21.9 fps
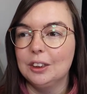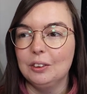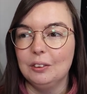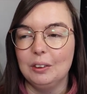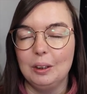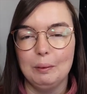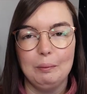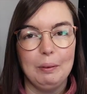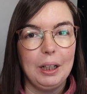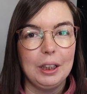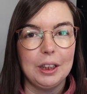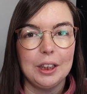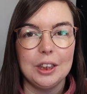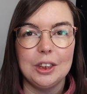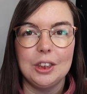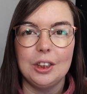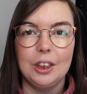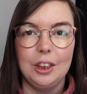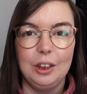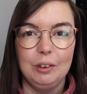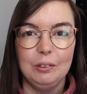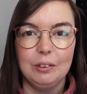so the
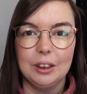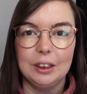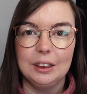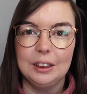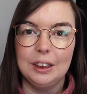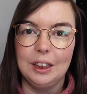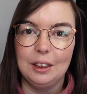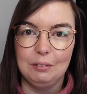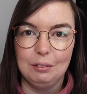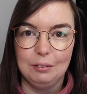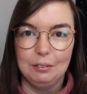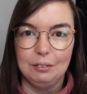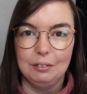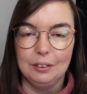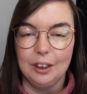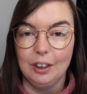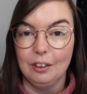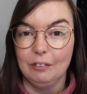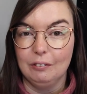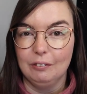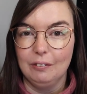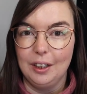baggage that you can take for
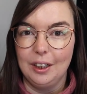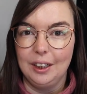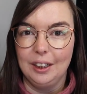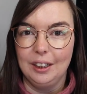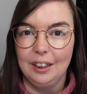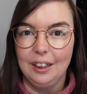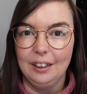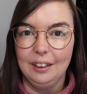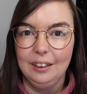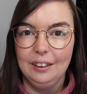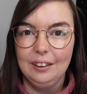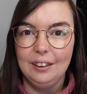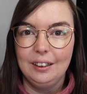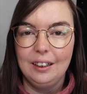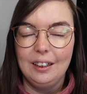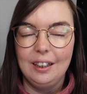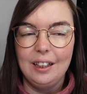free on Ryanair,